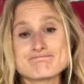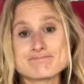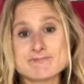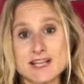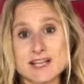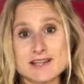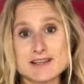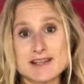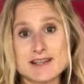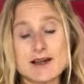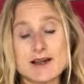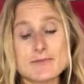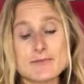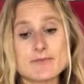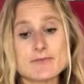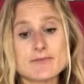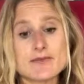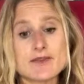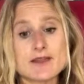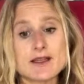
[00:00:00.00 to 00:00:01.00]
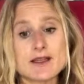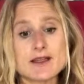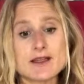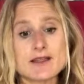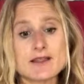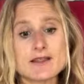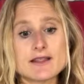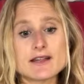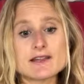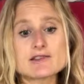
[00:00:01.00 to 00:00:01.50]
Yeah,
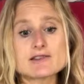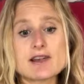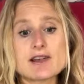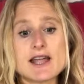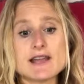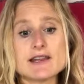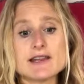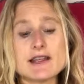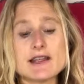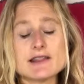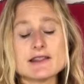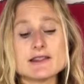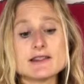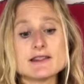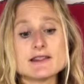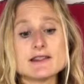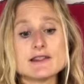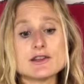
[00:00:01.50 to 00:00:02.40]
that's right. And